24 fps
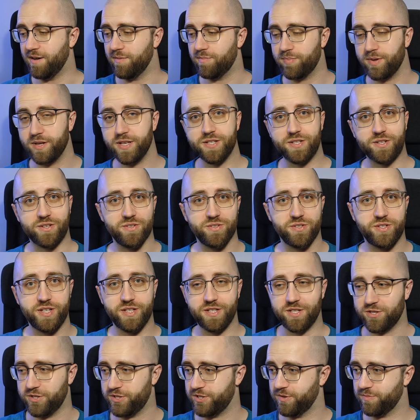Please
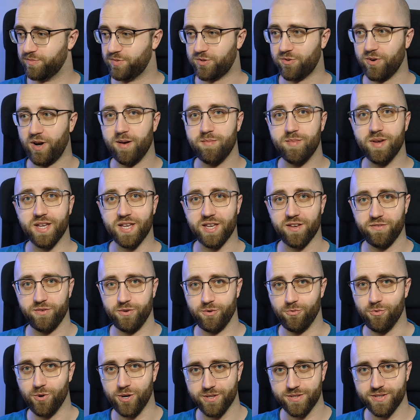consider subscribing if
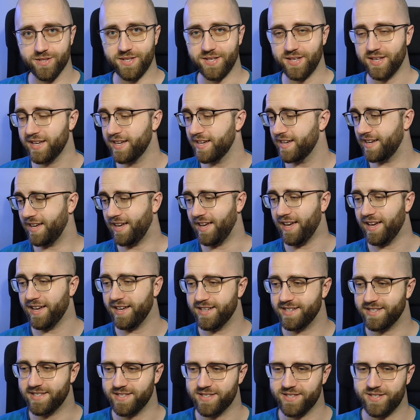you want.
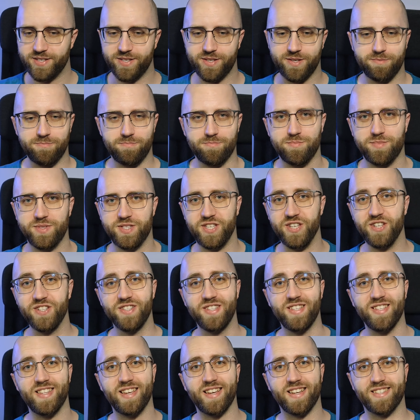And till
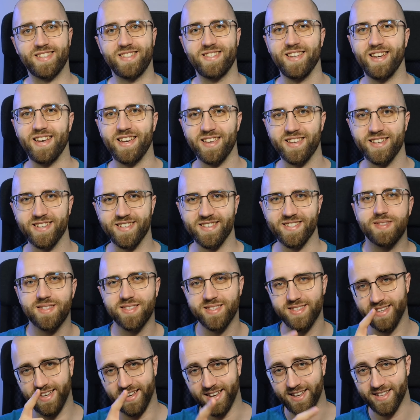the next day.
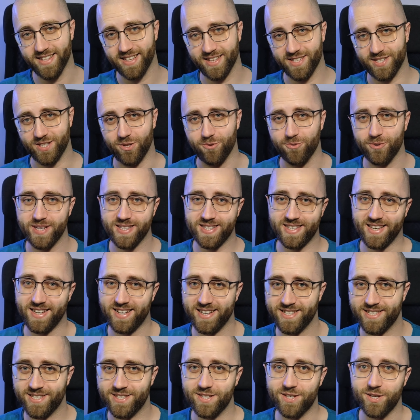And as always,
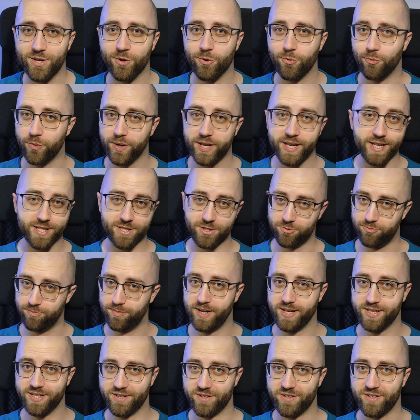guys, we can do
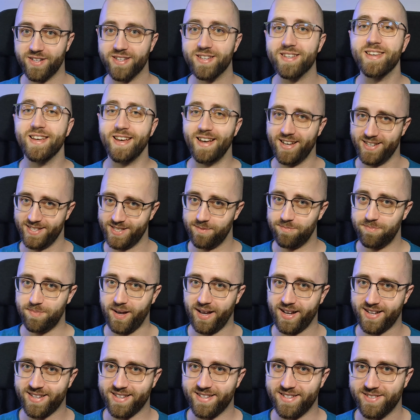better as a
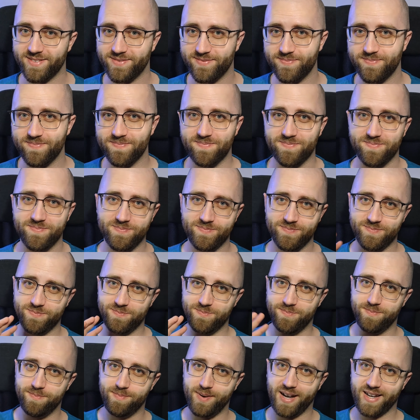pack.
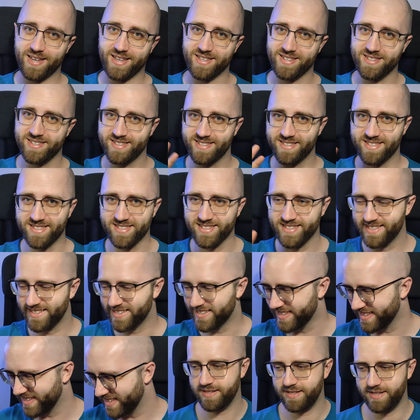Bye.
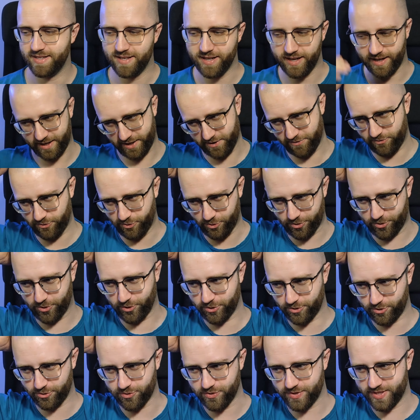I
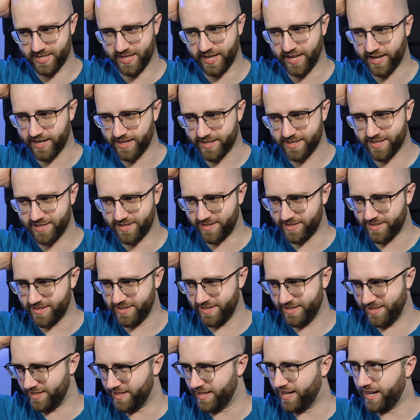forgot to set it
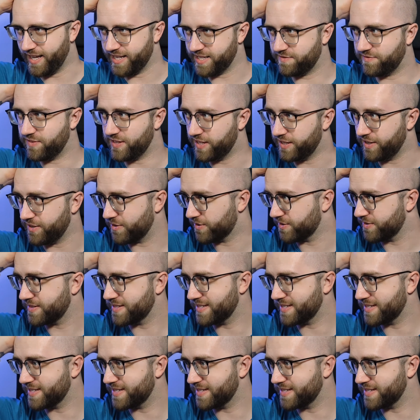in the last video.